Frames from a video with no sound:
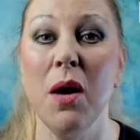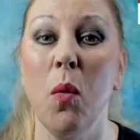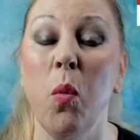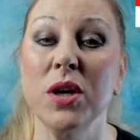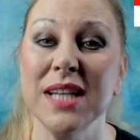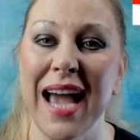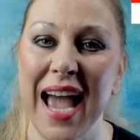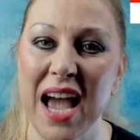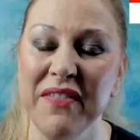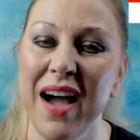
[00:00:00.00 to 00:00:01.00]

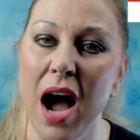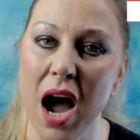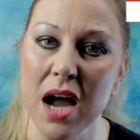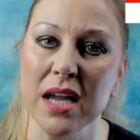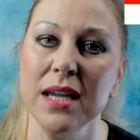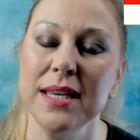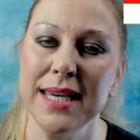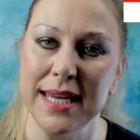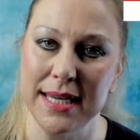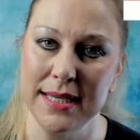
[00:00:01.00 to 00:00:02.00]
Whatever I
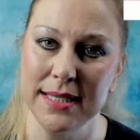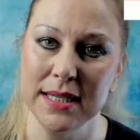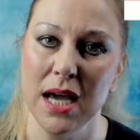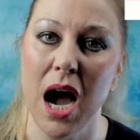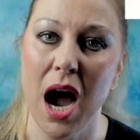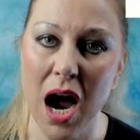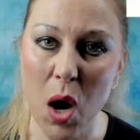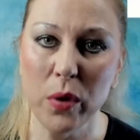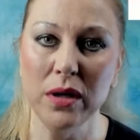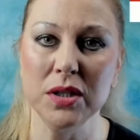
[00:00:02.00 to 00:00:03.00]
need, I
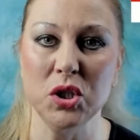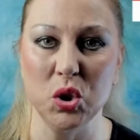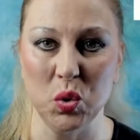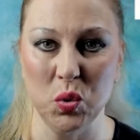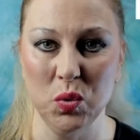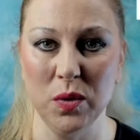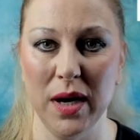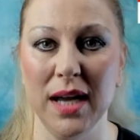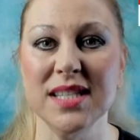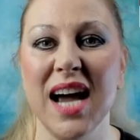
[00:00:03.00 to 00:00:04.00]
will do,
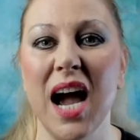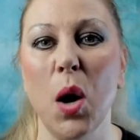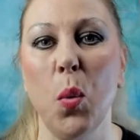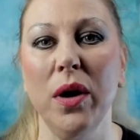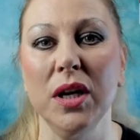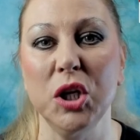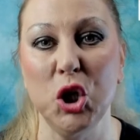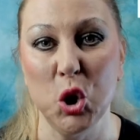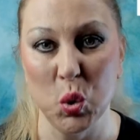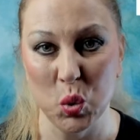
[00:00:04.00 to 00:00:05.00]
and I will
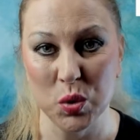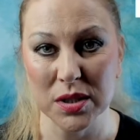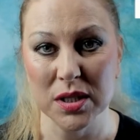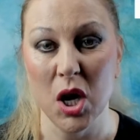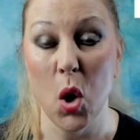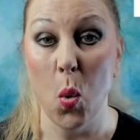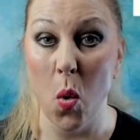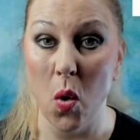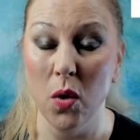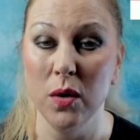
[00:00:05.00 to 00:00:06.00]
use
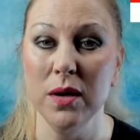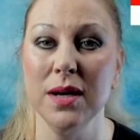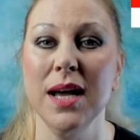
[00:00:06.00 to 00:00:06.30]
all